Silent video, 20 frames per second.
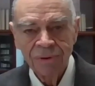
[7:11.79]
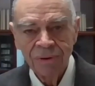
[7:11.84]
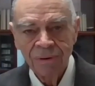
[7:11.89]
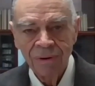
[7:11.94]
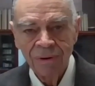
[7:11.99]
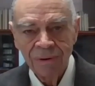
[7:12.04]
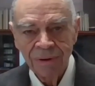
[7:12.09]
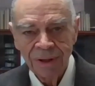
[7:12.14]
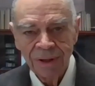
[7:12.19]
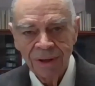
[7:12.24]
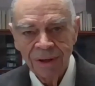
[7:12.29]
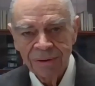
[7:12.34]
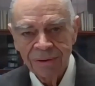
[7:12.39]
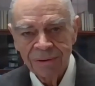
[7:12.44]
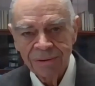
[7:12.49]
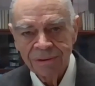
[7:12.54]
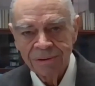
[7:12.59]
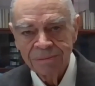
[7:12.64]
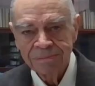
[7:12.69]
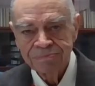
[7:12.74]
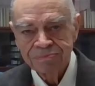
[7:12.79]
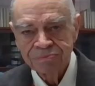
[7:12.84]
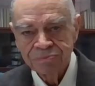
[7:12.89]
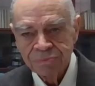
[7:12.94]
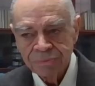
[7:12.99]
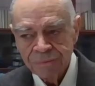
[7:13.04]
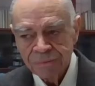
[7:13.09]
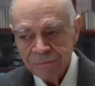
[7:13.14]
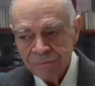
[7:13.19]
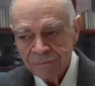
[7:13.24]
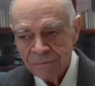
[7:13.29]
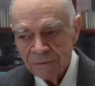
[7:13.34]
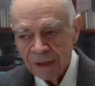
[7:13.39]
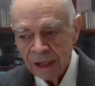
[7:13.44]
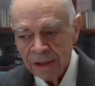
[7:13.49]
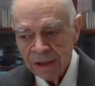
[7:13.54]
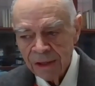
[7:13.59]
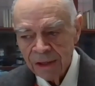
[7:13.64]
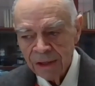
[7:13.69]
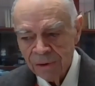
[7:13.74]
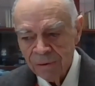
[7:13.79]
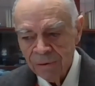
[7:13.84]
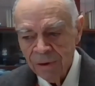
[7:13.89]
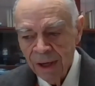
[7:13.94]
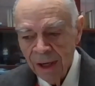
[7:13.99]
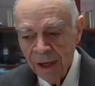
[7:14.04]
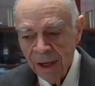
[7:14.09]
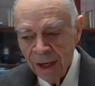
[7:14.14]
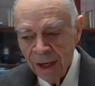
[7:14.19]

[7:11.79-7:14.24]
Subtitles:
all the others. And so,